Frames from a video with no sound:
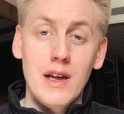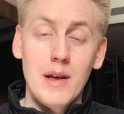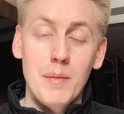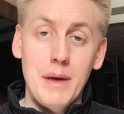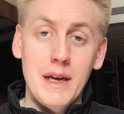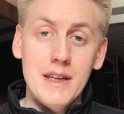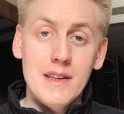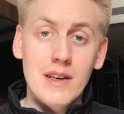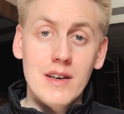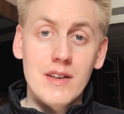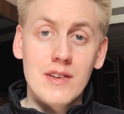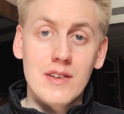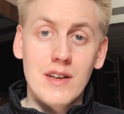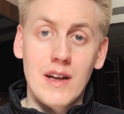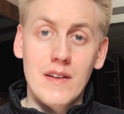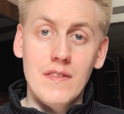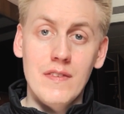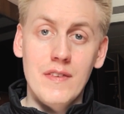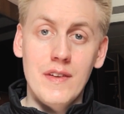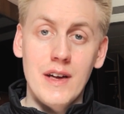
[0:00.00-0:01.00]
Peter
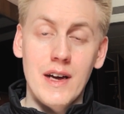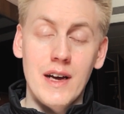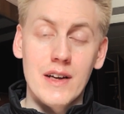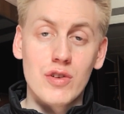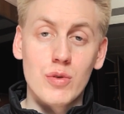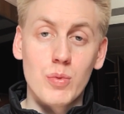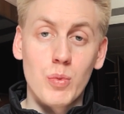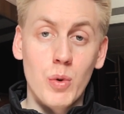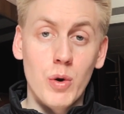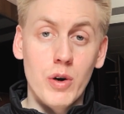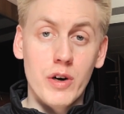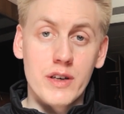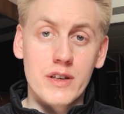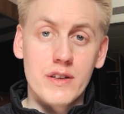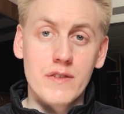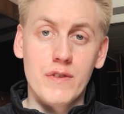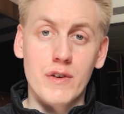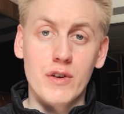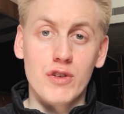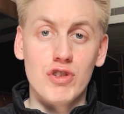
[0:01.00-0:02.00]
Sand has
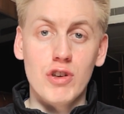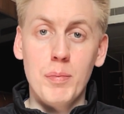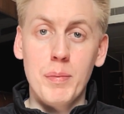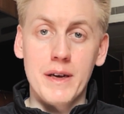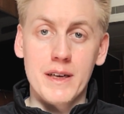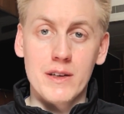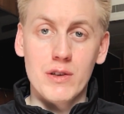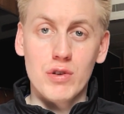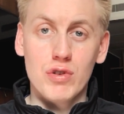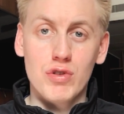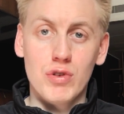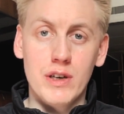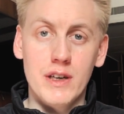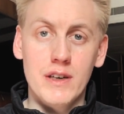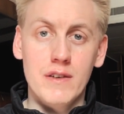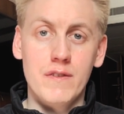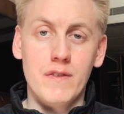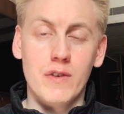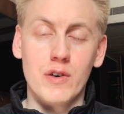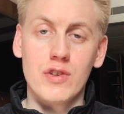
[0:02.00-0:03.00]
worked for the shipping
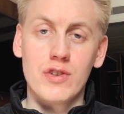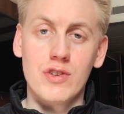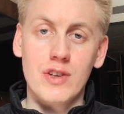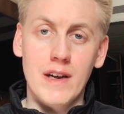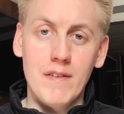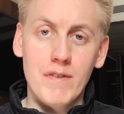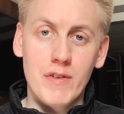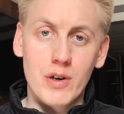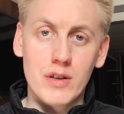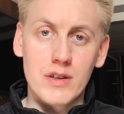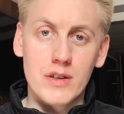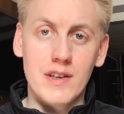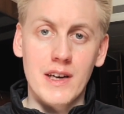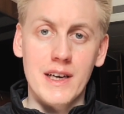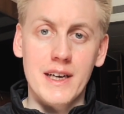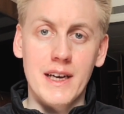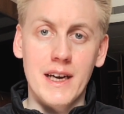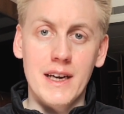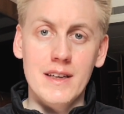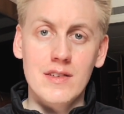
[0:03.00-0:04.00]
industry for several
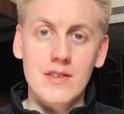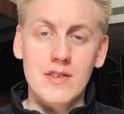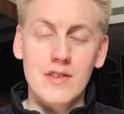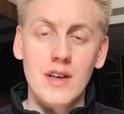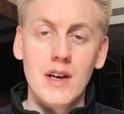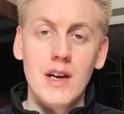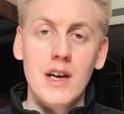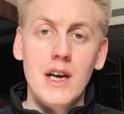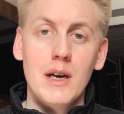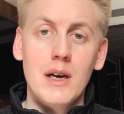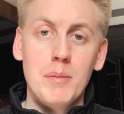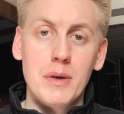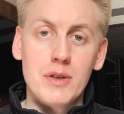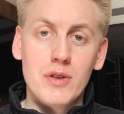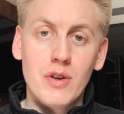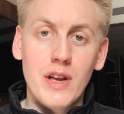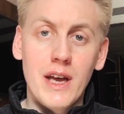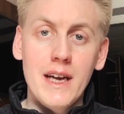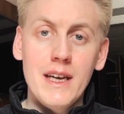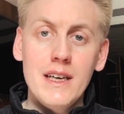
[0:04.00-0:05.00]
decades, but
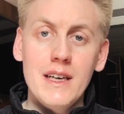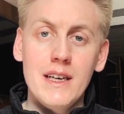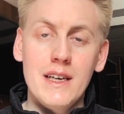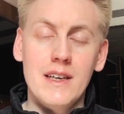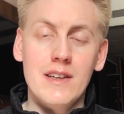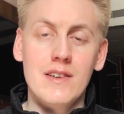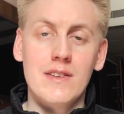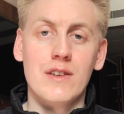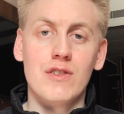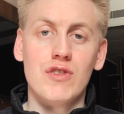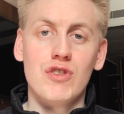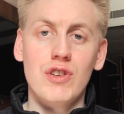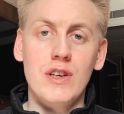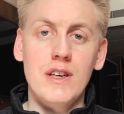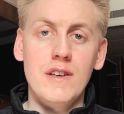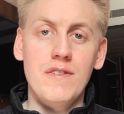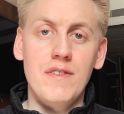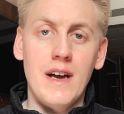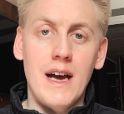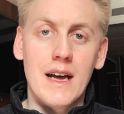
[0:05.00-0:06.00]
today he is the
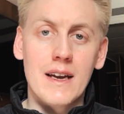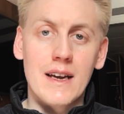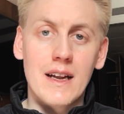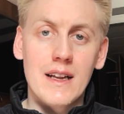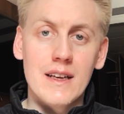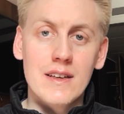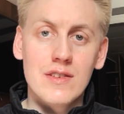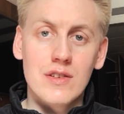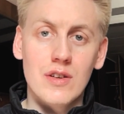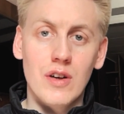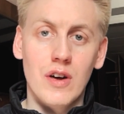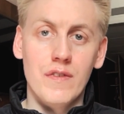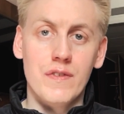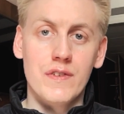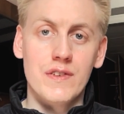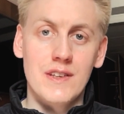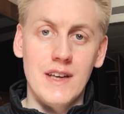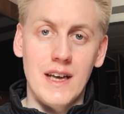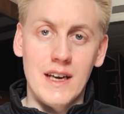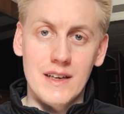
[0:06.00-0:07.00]
Chief Analyst of
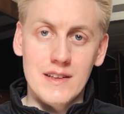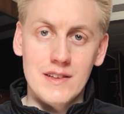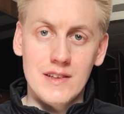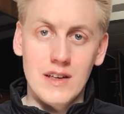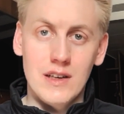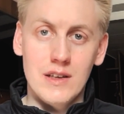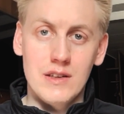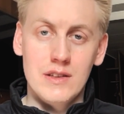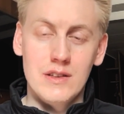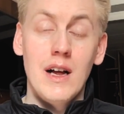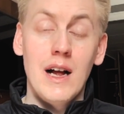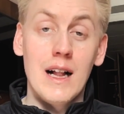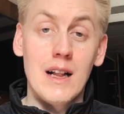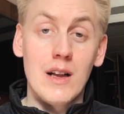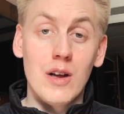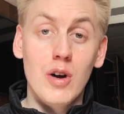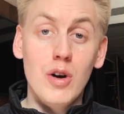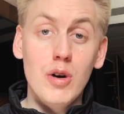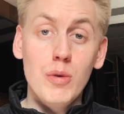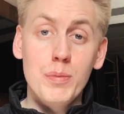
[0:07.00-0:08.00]
Xeneta. I'll
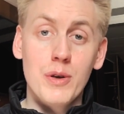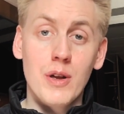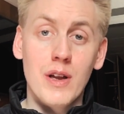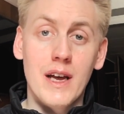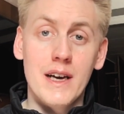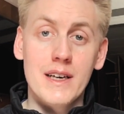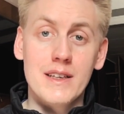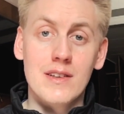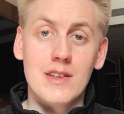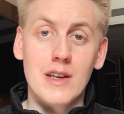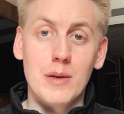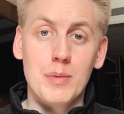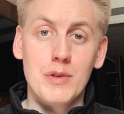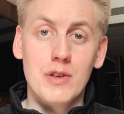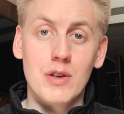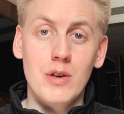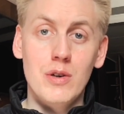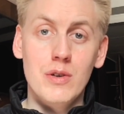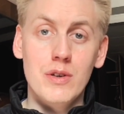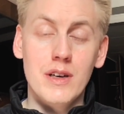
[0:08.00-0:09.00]
hope you like this
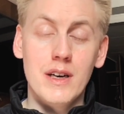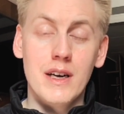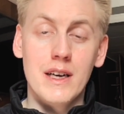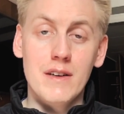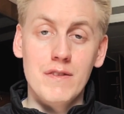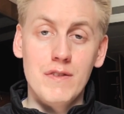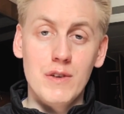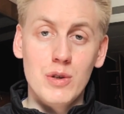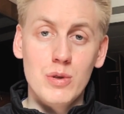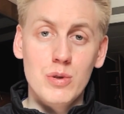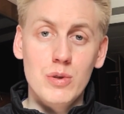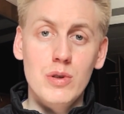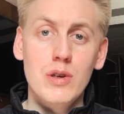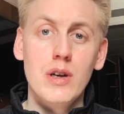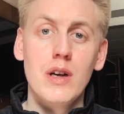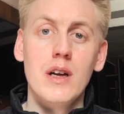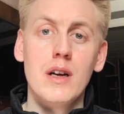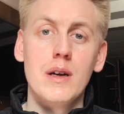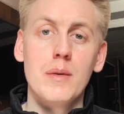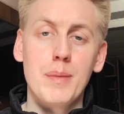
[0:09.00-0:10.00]
episode, and if you do,
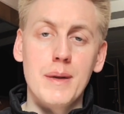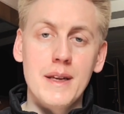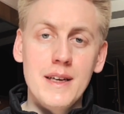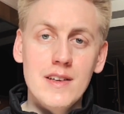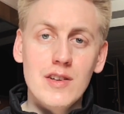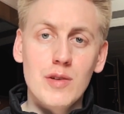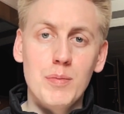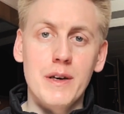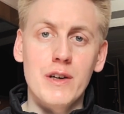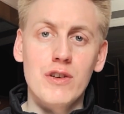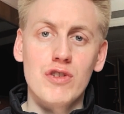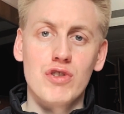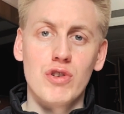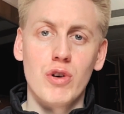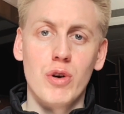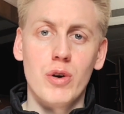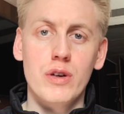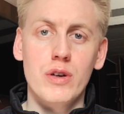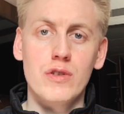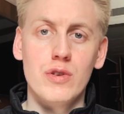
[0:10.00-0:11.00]
please make
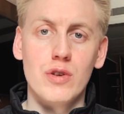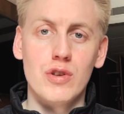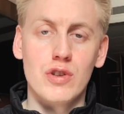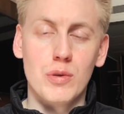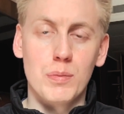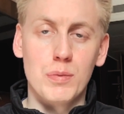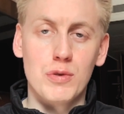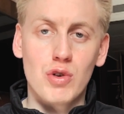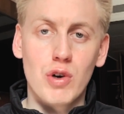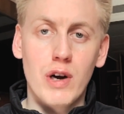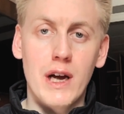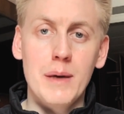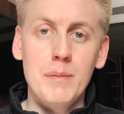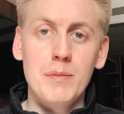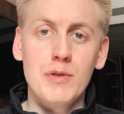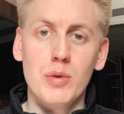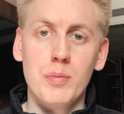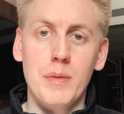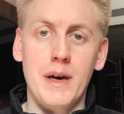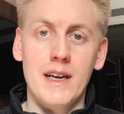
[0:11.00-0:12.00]
sure to
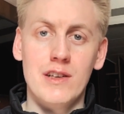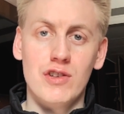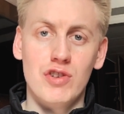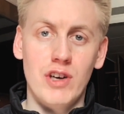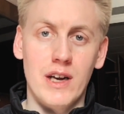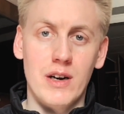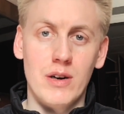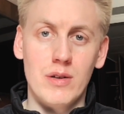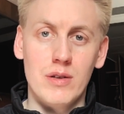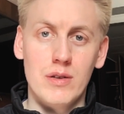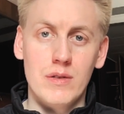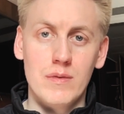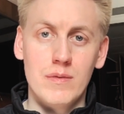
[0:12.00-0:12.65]
subscribe to my channel.